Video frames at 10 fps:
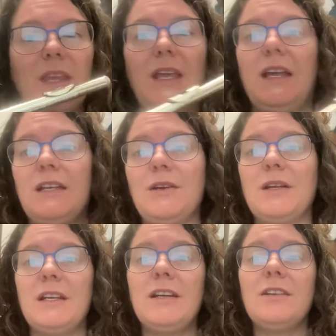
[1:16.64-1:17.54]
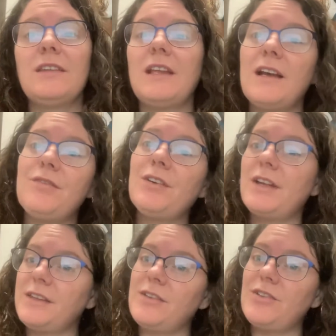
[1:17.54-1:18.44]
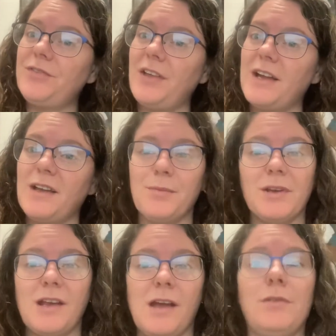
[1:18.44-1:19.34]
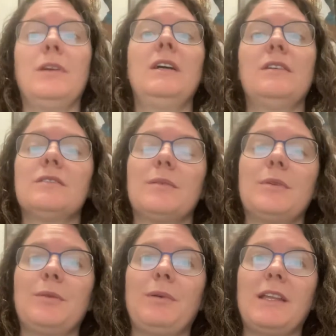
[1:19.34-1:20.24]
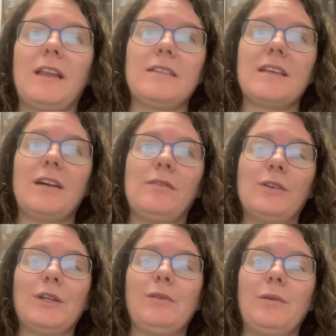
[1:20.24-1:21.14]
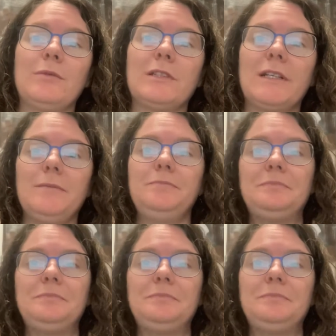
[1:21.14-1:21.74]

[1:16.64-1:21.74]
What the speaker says: And you can hear that I forgot the G flat coming down, so I'm going to play that scale for you one more time.